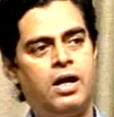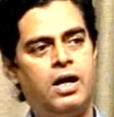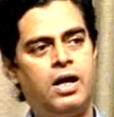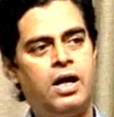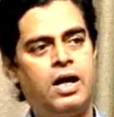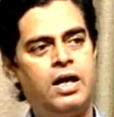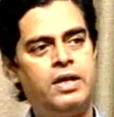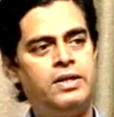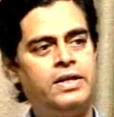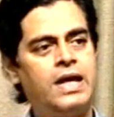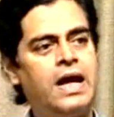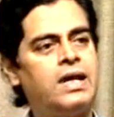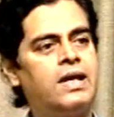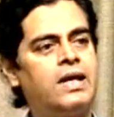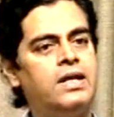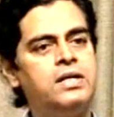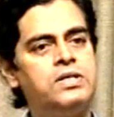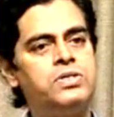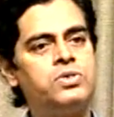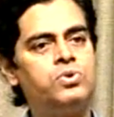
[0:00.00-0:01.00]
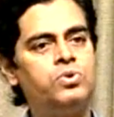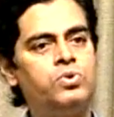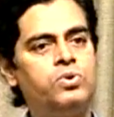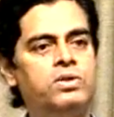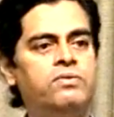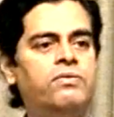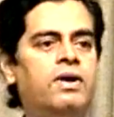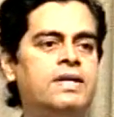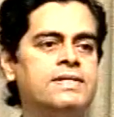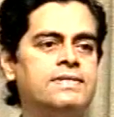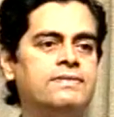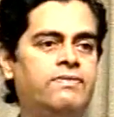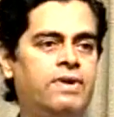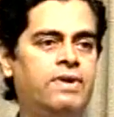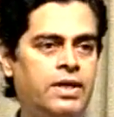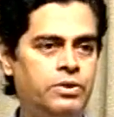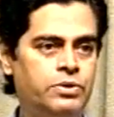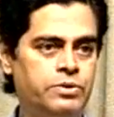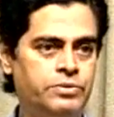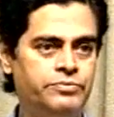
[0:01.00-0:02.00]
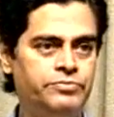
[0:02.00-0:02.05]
and that leads to device failure.